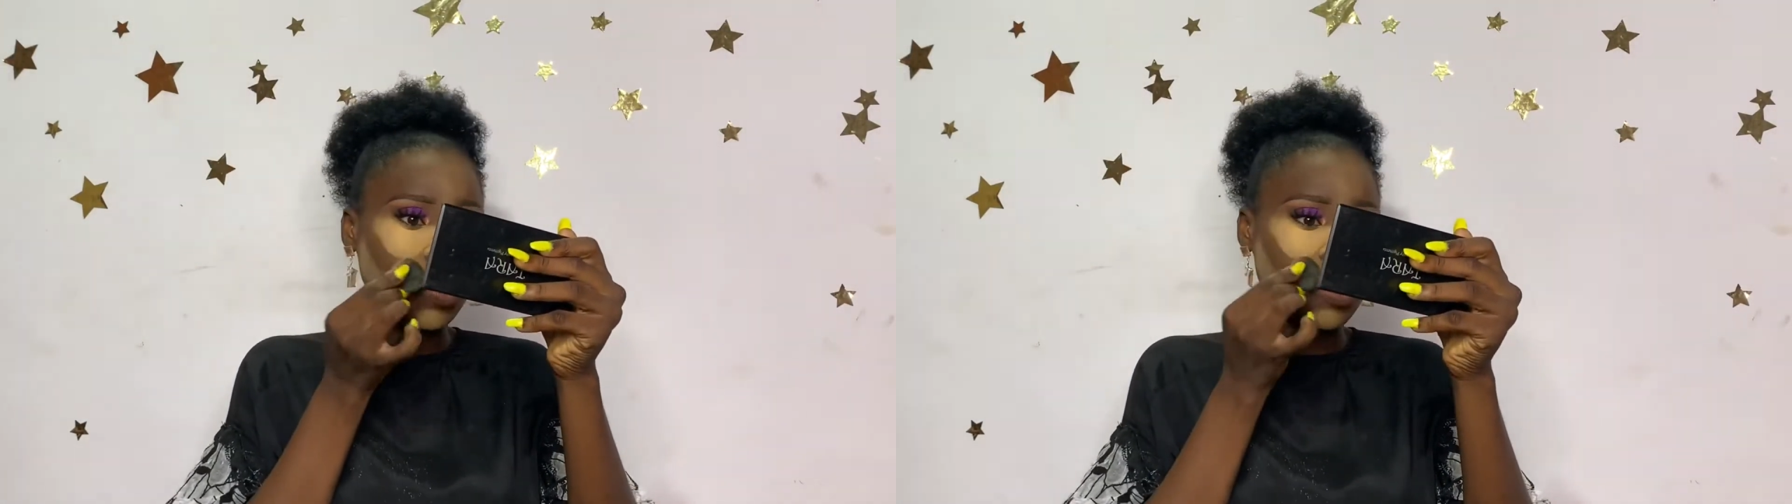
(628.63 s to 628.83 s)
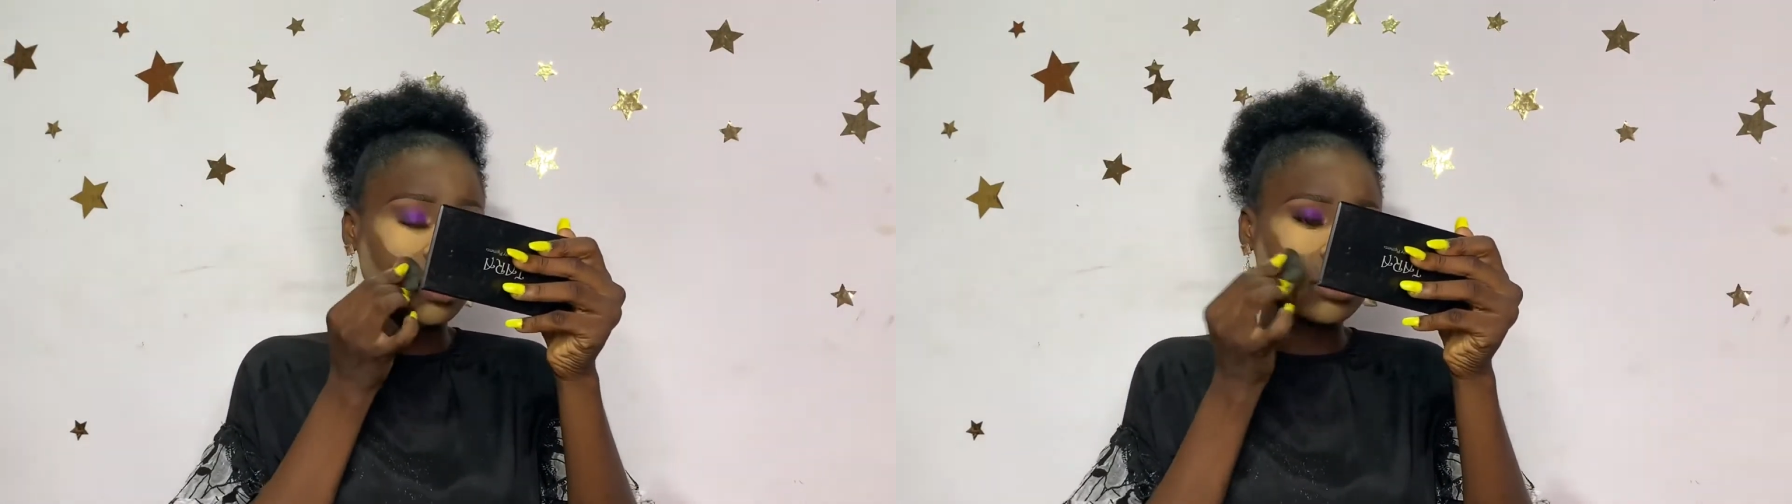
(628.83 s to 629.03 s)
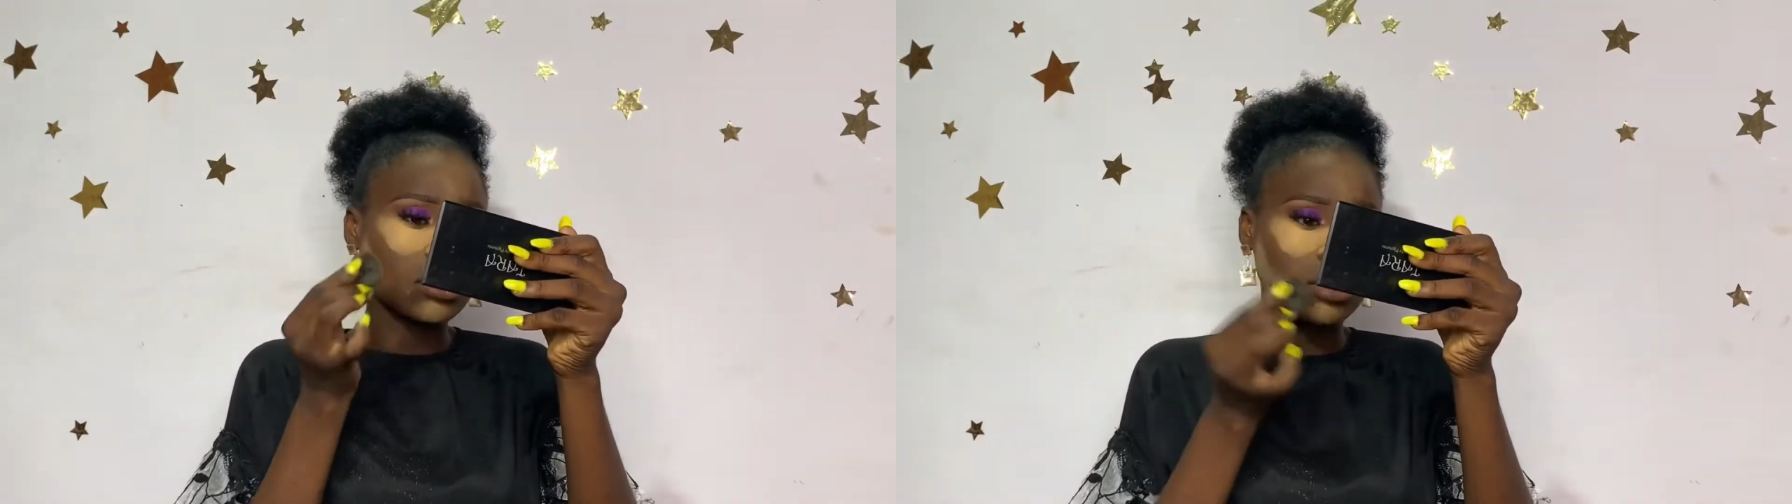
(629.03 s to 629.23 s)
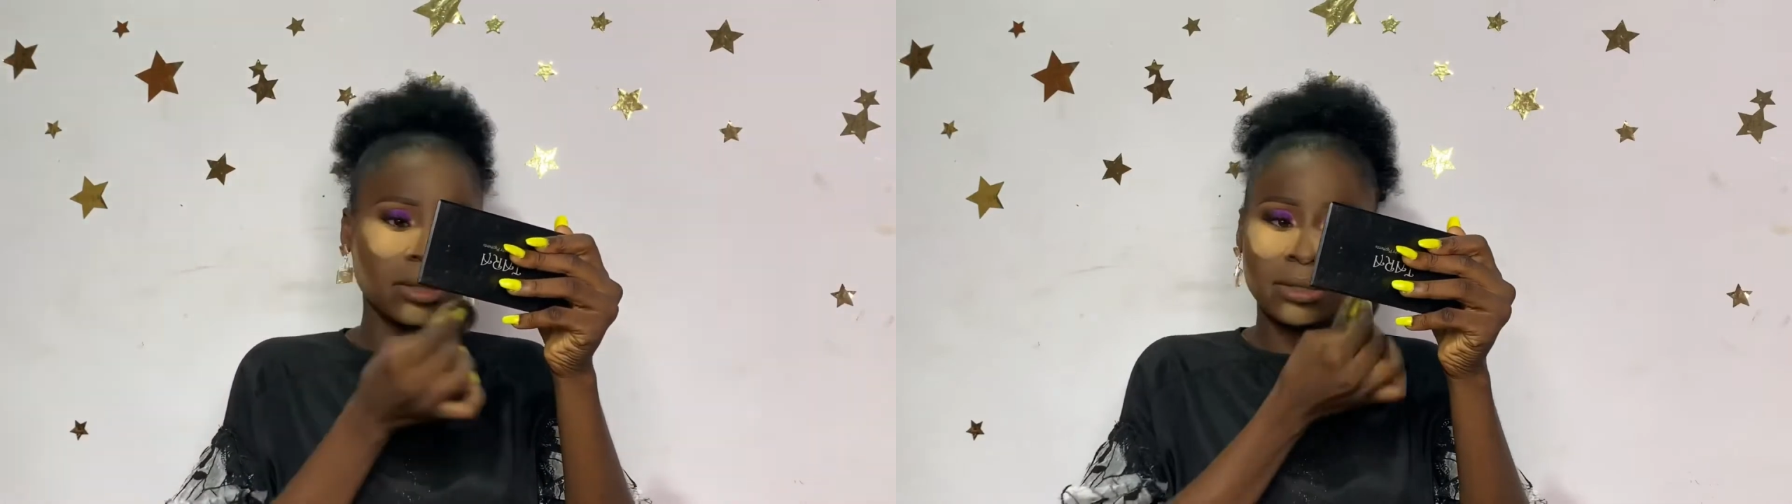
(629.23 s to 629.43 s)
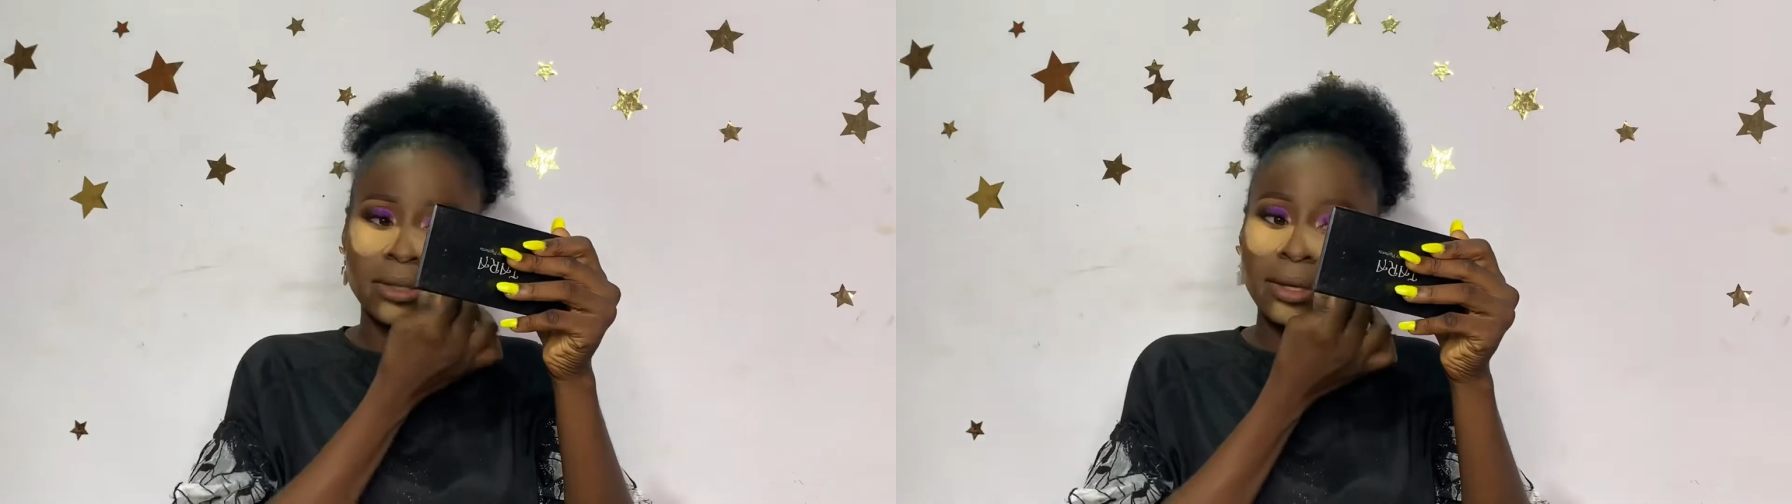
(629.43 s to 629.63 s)
It's,
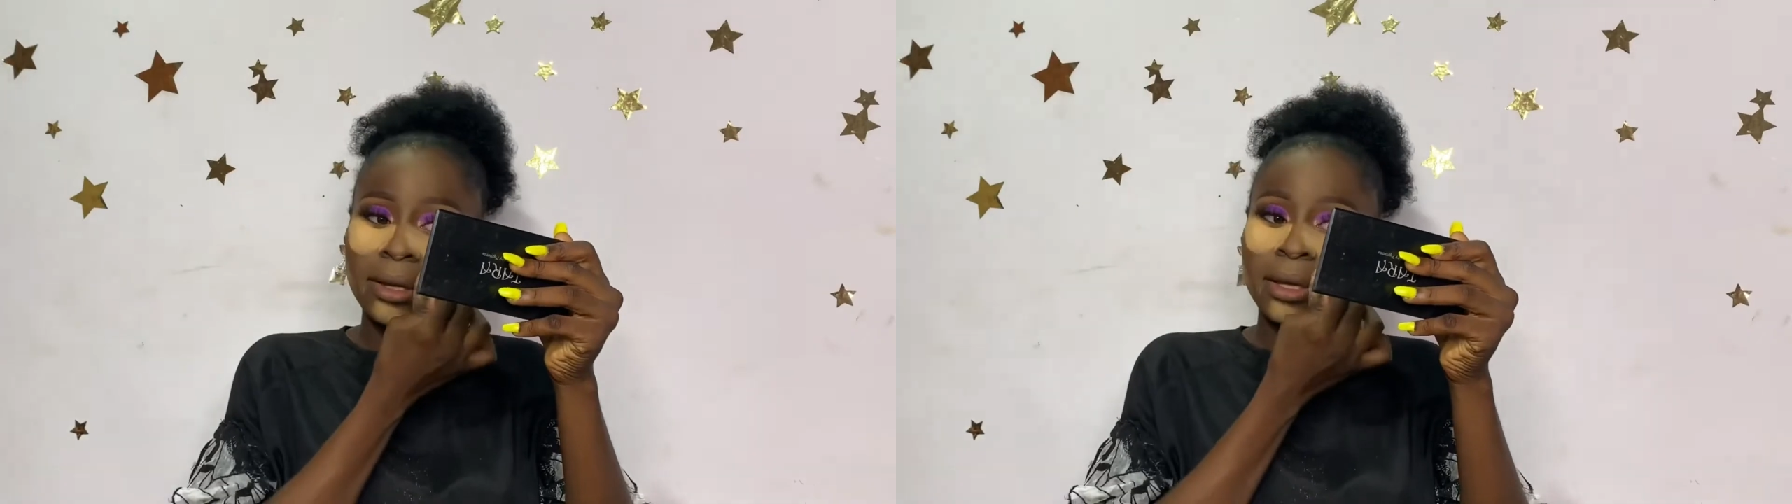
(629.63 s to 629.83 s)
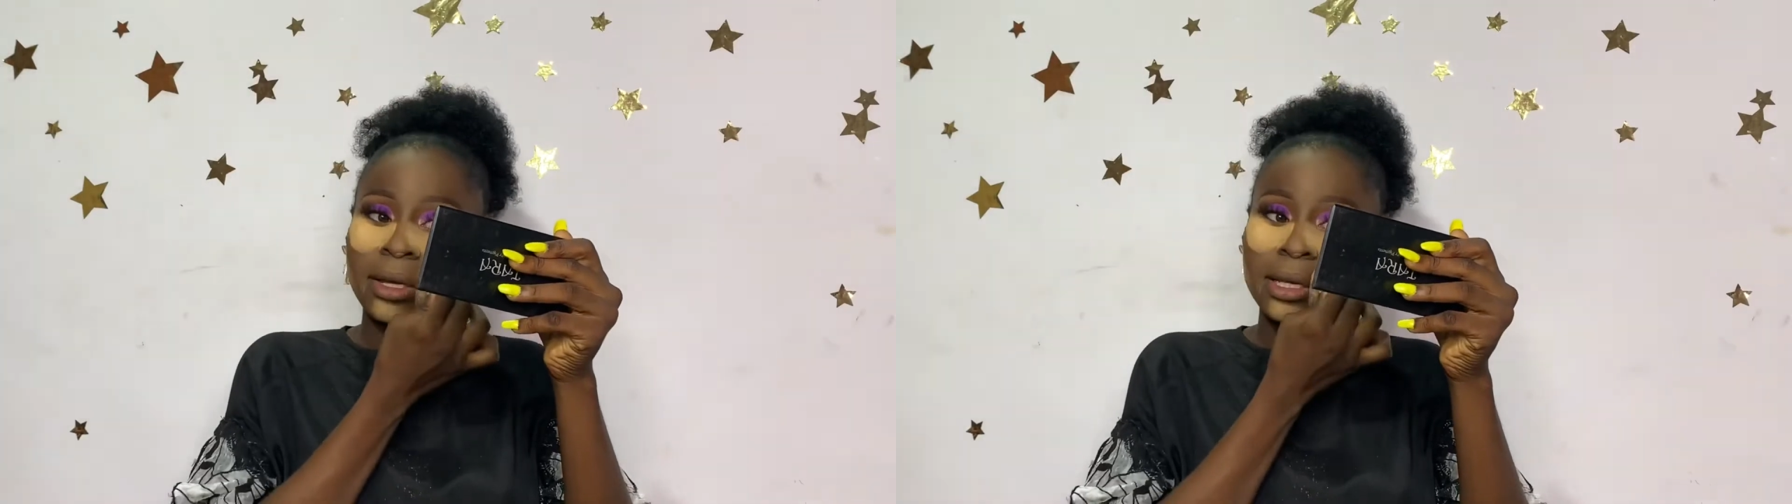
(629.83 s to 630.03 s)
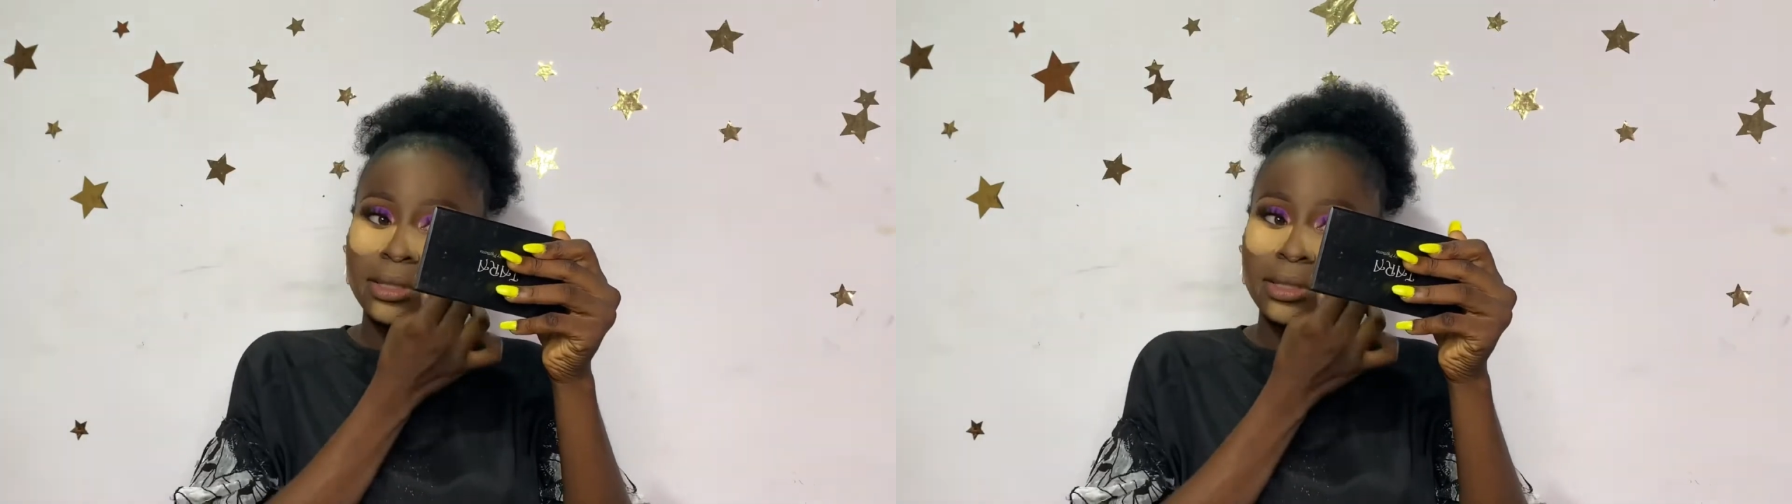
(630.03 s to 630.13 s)
it's, it's